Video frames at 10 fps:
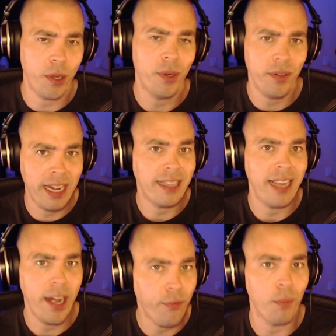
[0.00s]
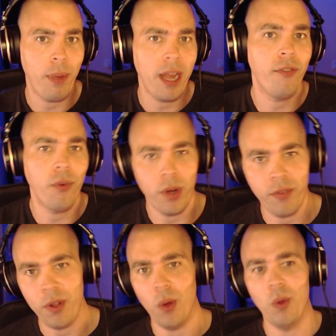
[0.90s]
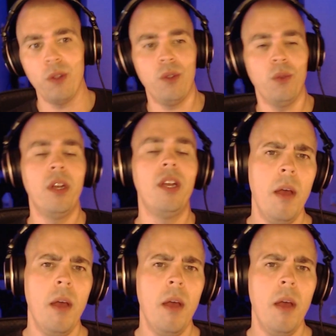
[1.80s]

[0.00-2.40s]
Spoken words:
You don't even have to ever pay for it if you don't want to.